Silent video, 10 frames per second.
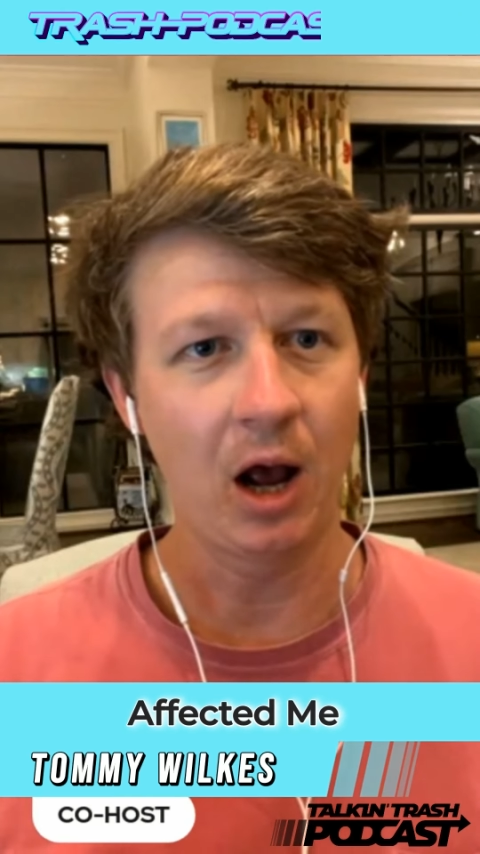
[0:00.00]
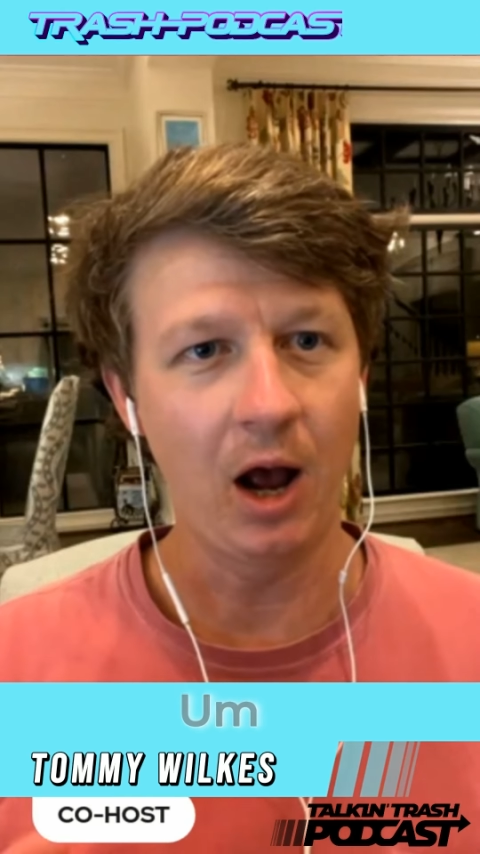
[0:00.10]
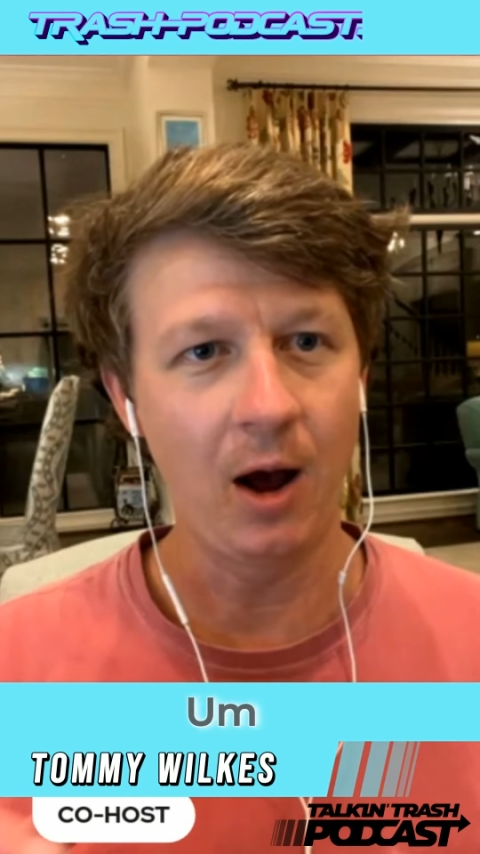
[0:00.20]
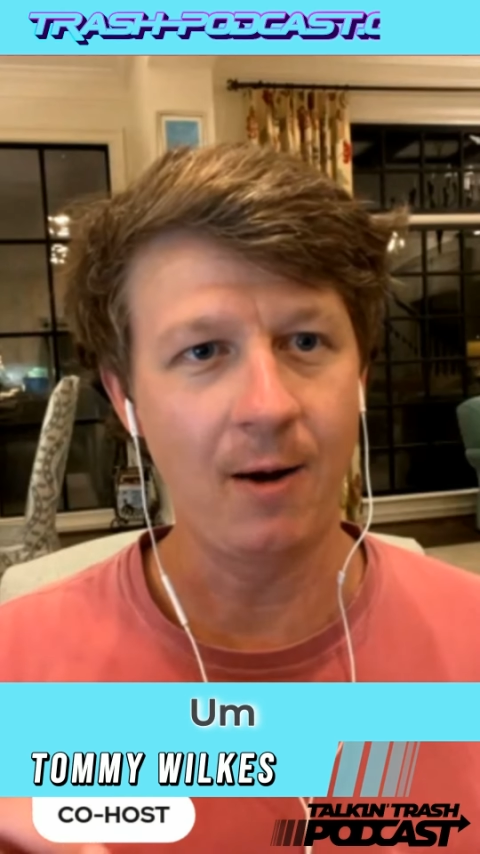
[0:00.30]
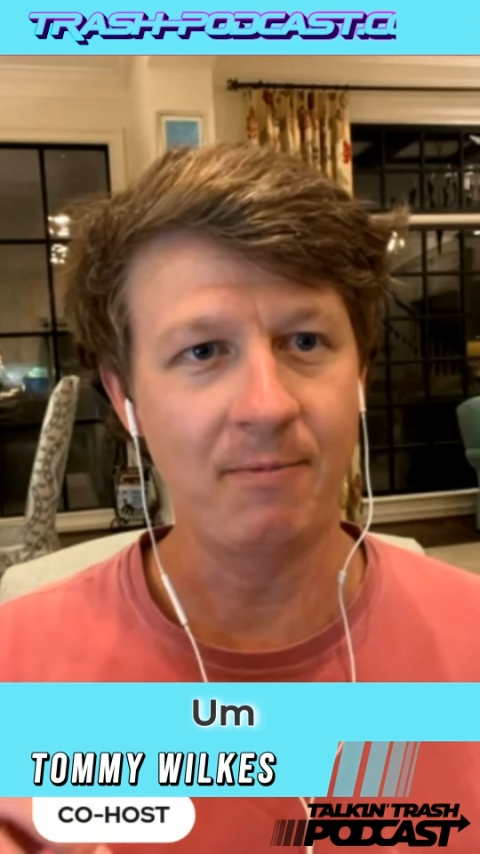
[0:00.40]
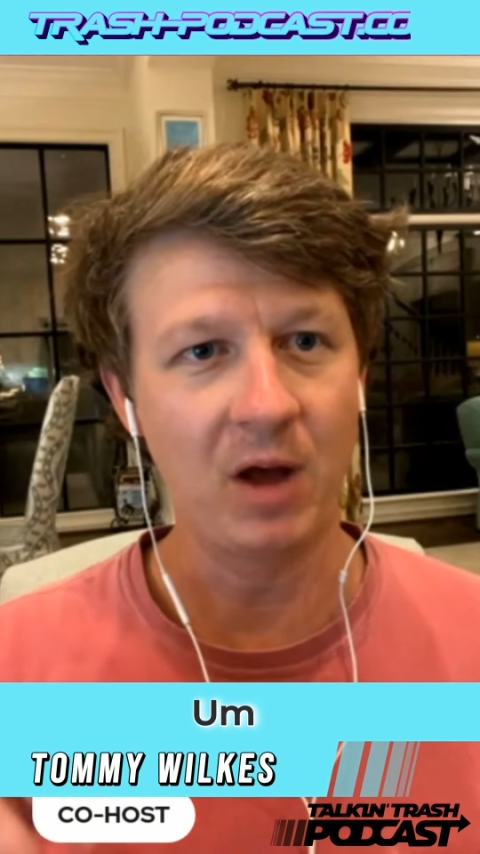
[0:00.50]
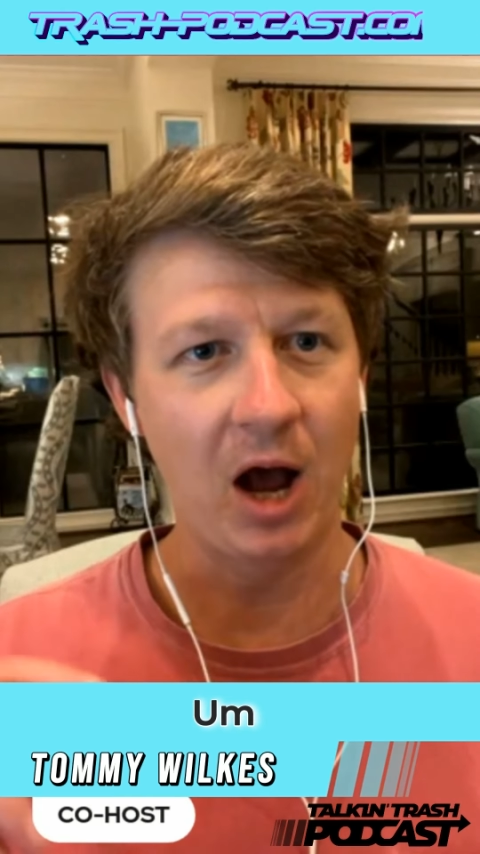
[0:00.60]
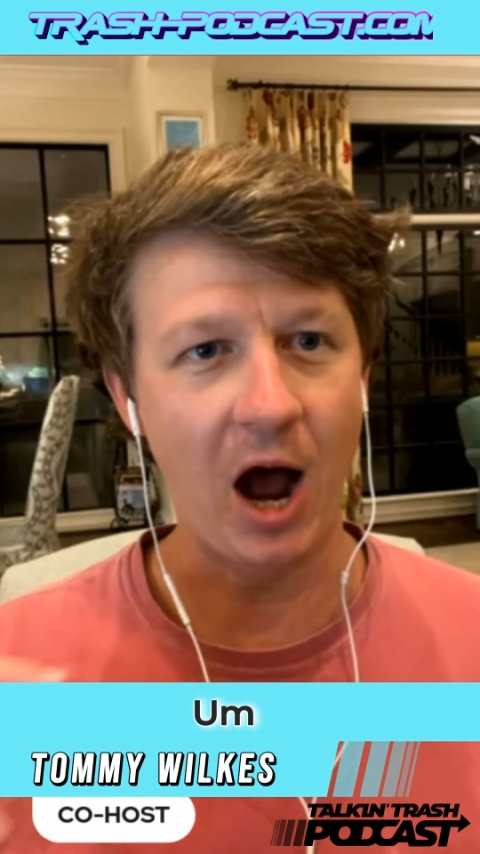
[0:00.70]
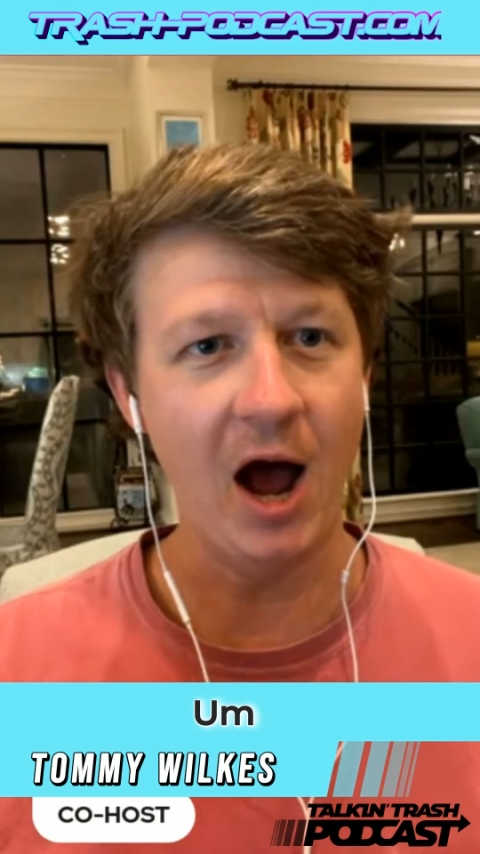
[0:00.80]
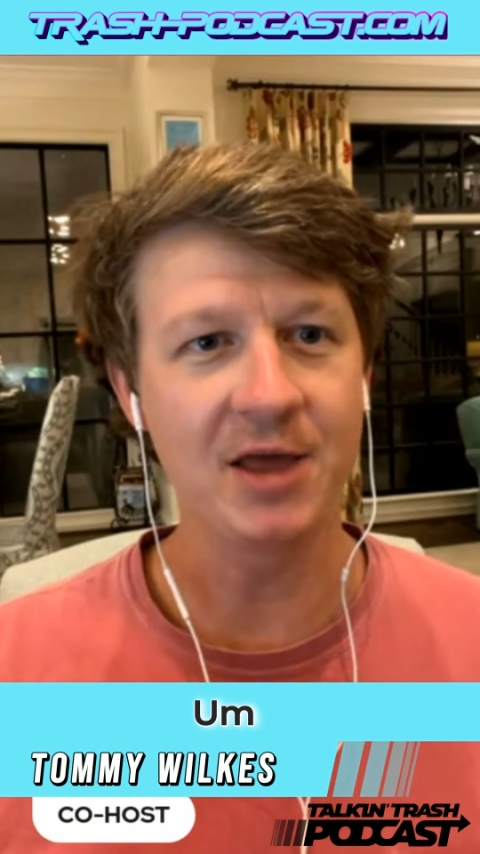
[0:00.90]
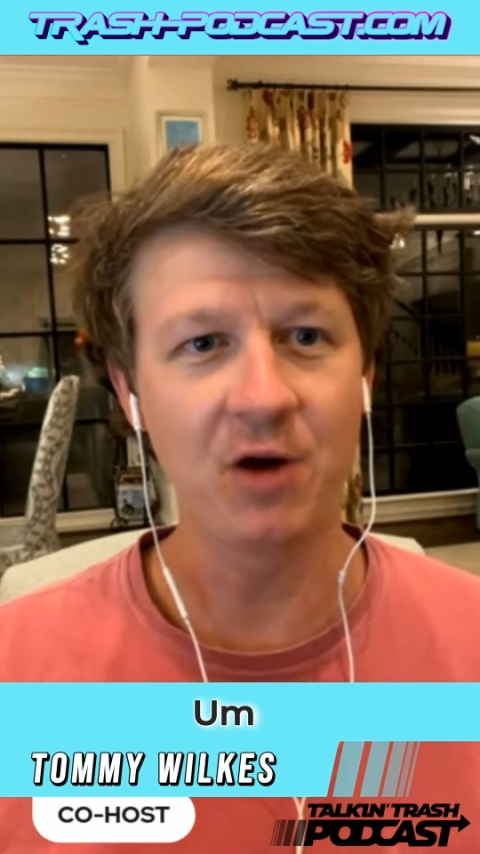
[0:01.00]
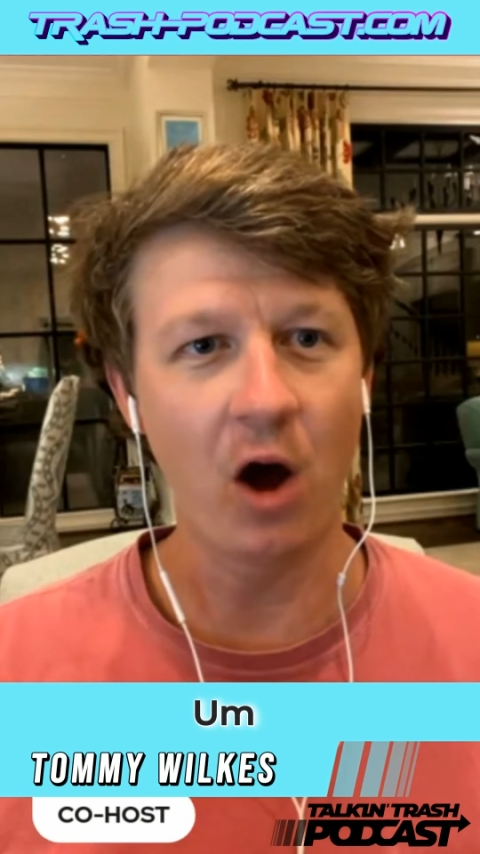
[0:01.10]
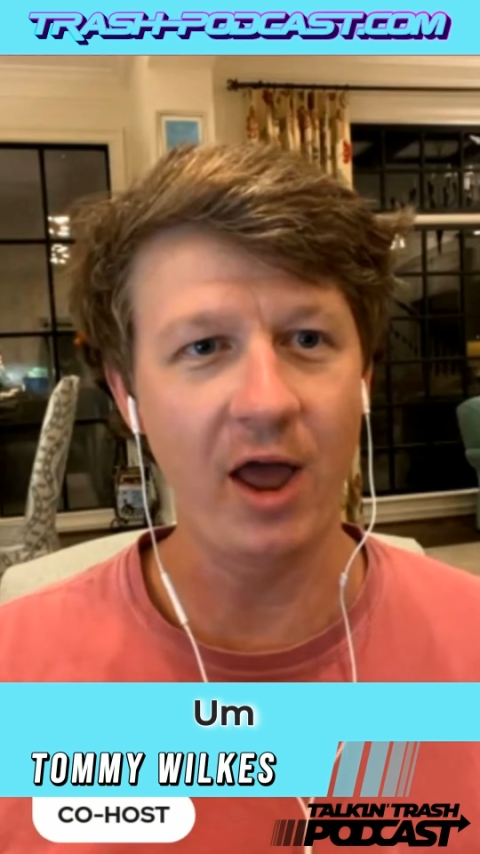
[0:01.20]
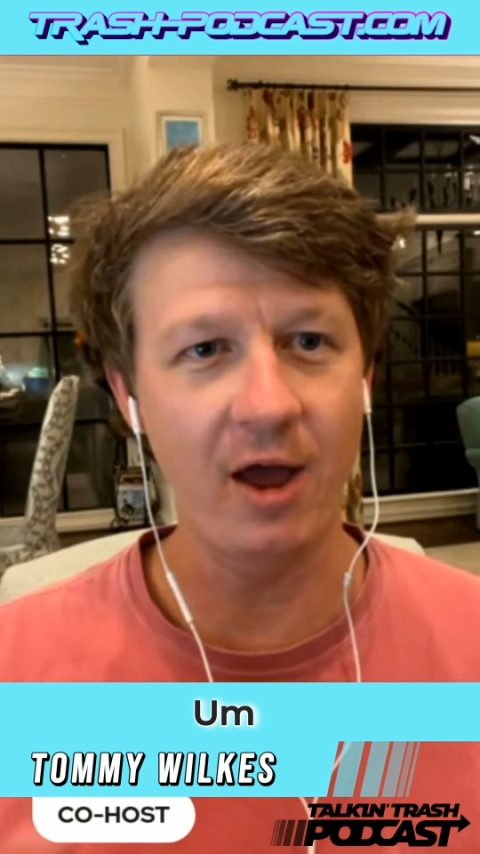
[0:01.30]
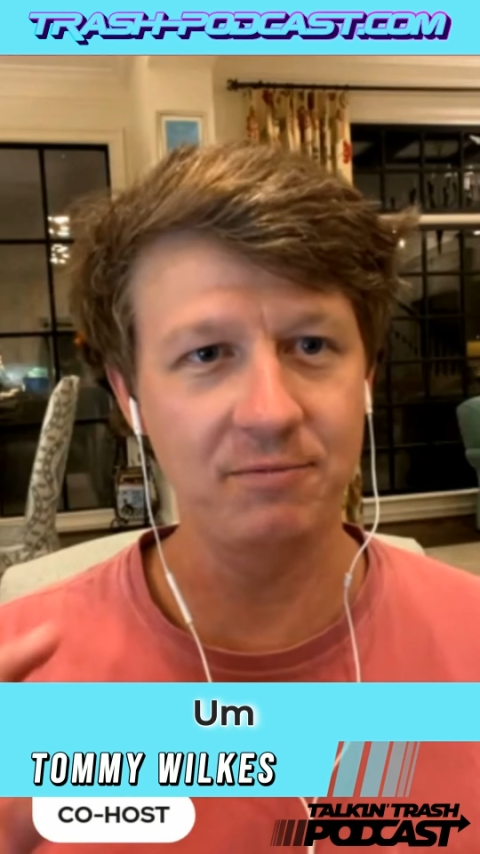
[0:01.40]
Um, I,
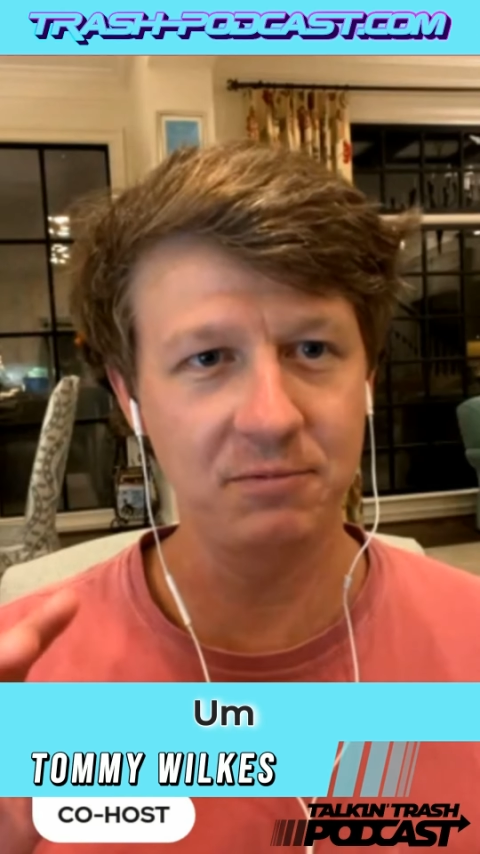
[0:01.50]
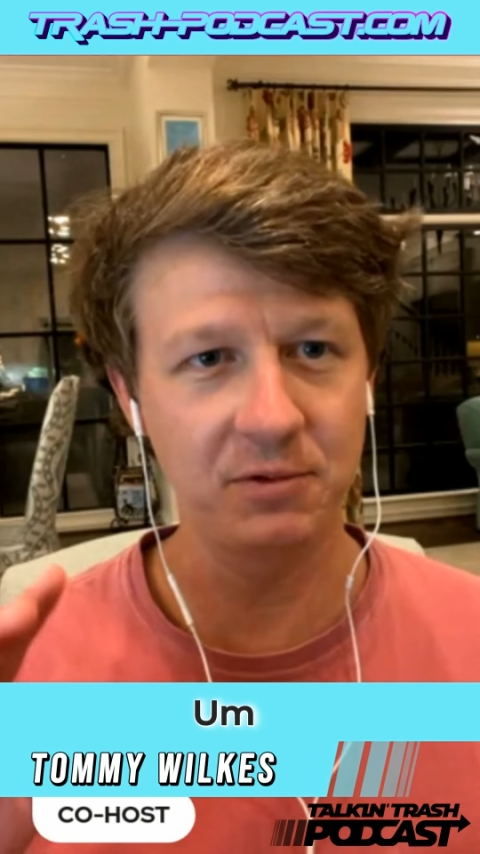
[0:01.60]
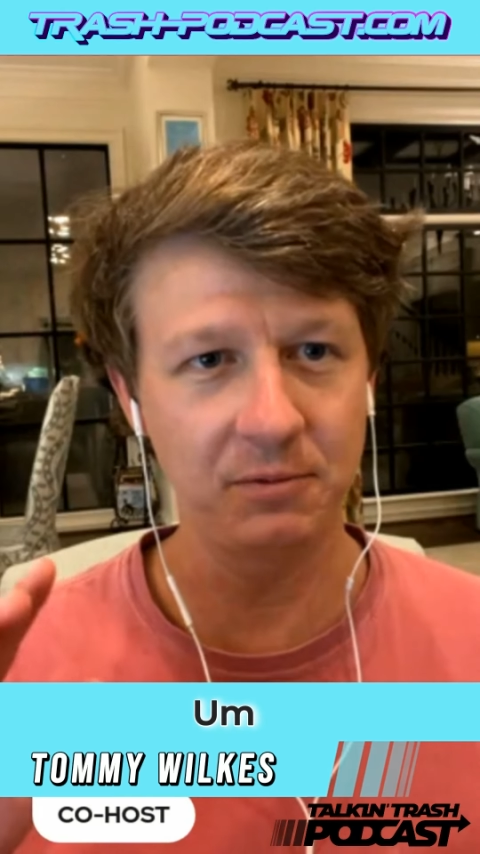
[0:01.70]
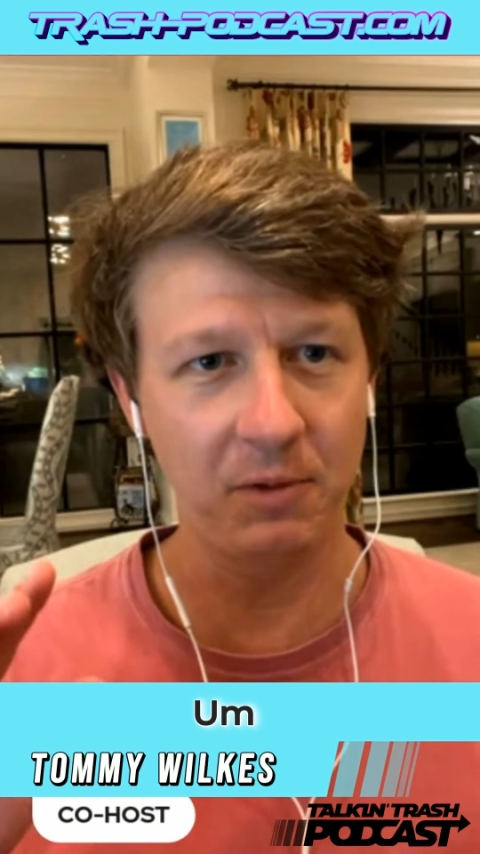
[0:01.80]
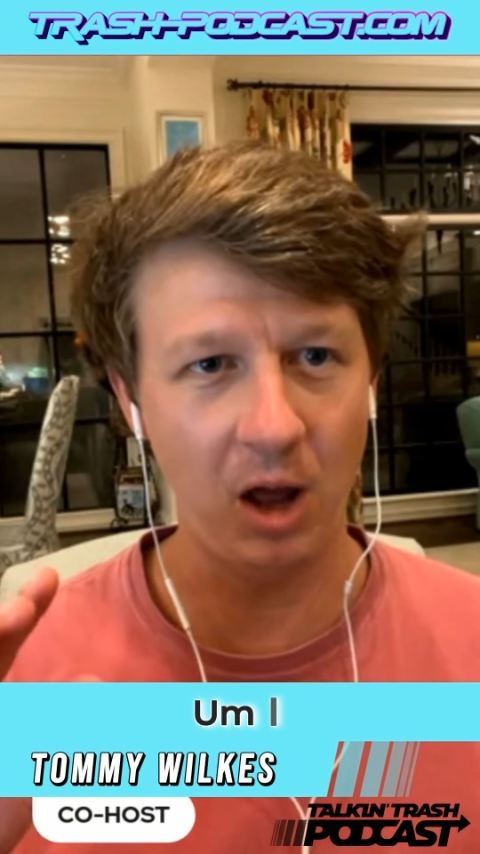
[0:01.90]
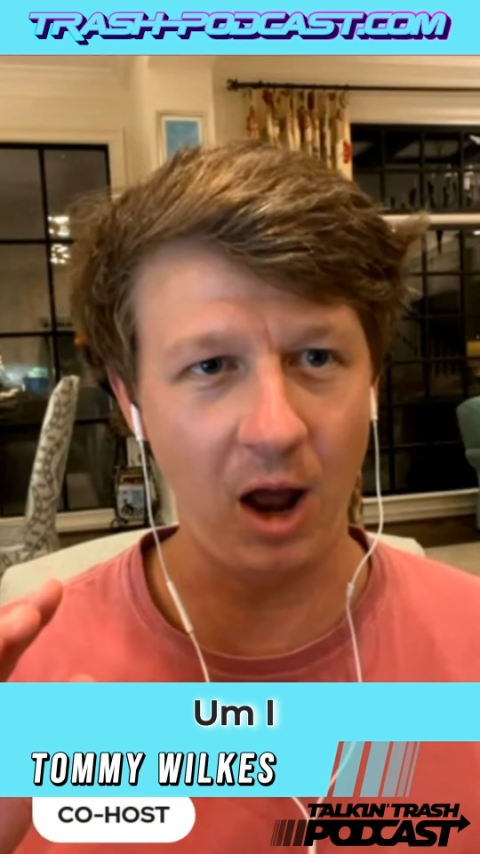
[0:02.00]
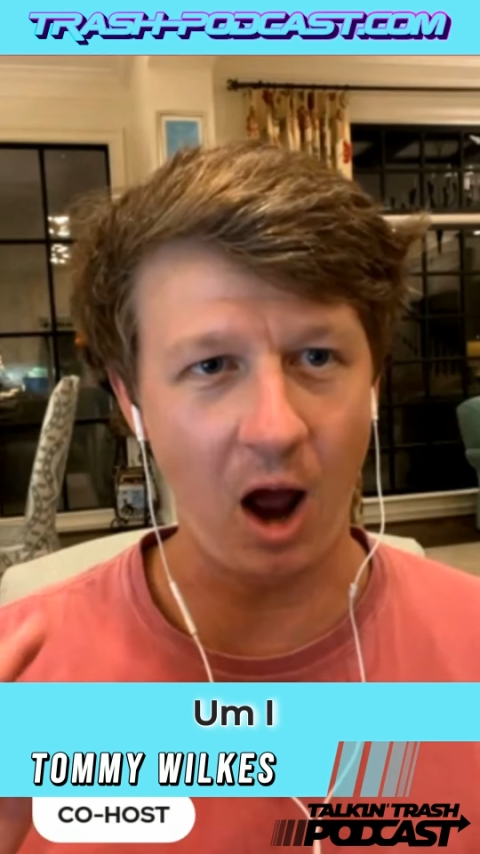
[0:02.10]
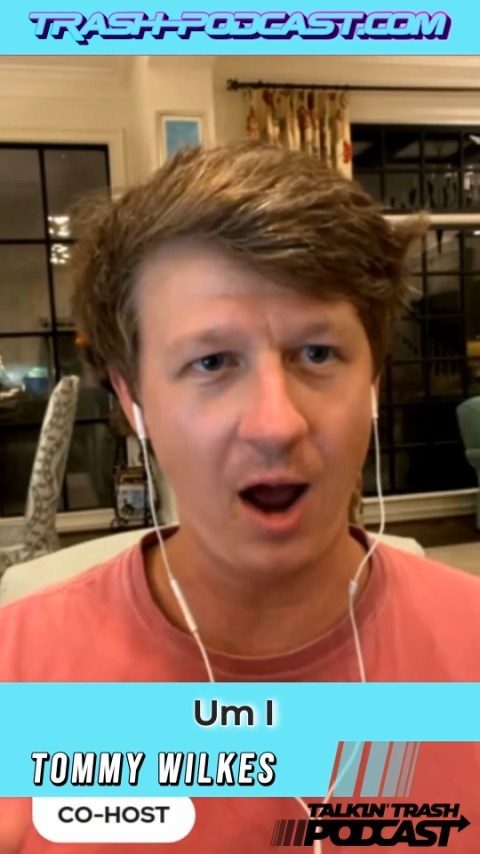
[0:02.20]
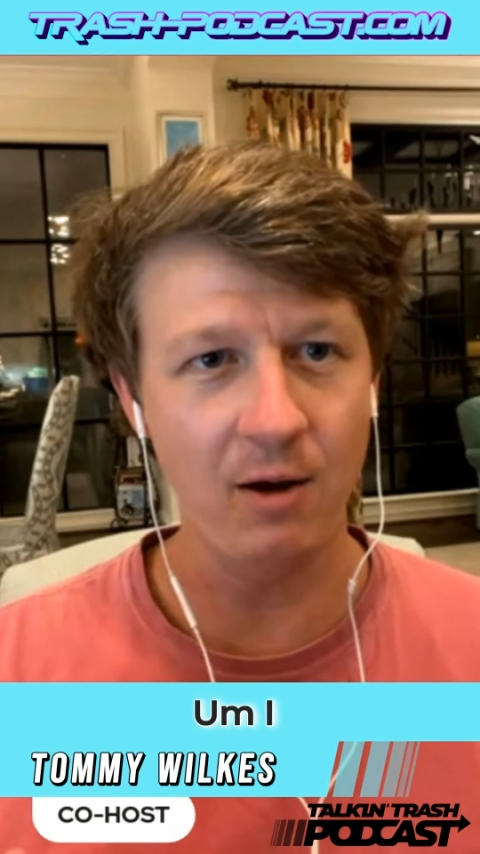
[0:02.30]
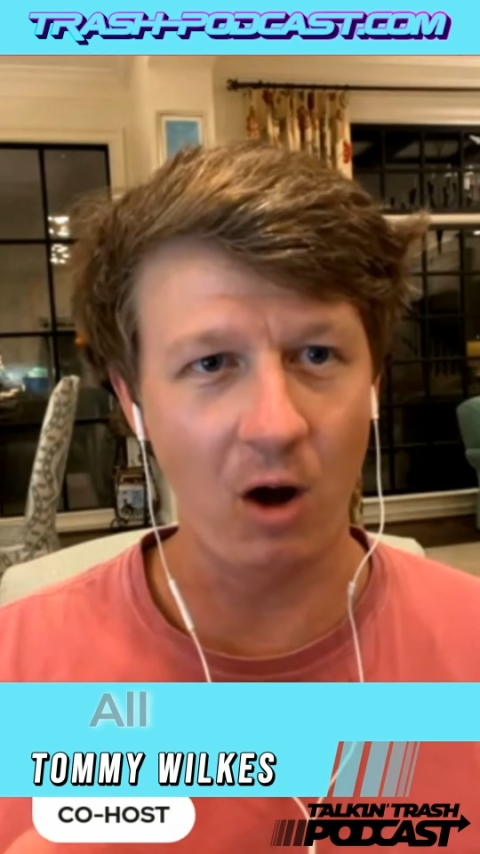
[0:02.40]
I